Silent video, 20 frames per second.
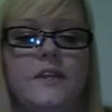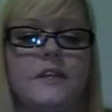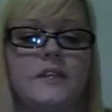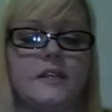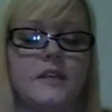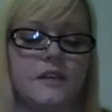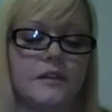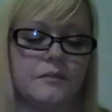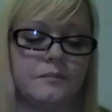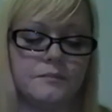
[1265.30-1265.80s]
they
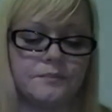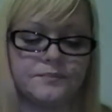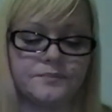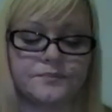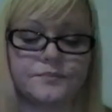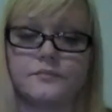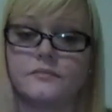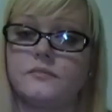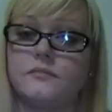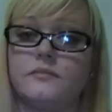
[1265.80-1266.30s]
did
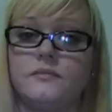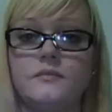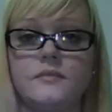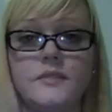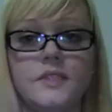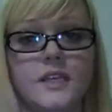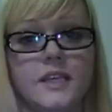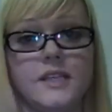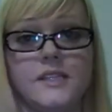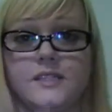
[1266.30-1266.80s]

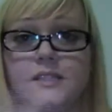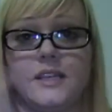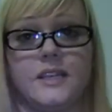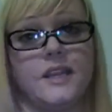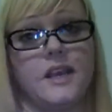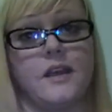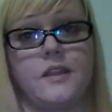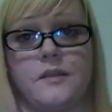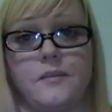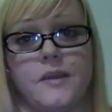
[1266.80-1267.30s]
is they
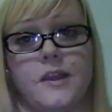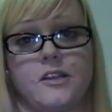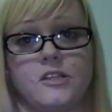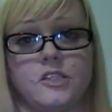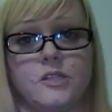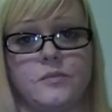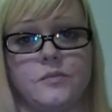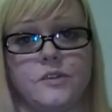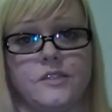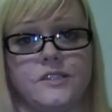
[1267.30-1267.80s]
cut the
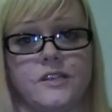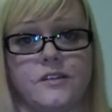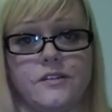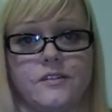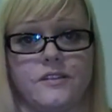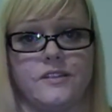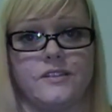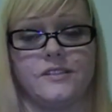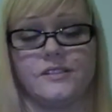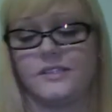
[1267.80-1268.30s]
Backstreet Boys out
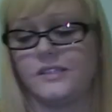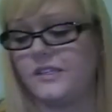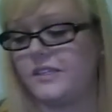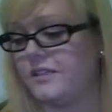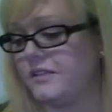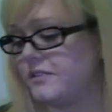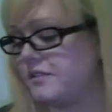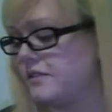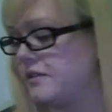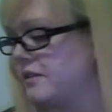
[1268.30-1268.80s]
of these
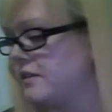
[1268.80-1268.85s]
CDs.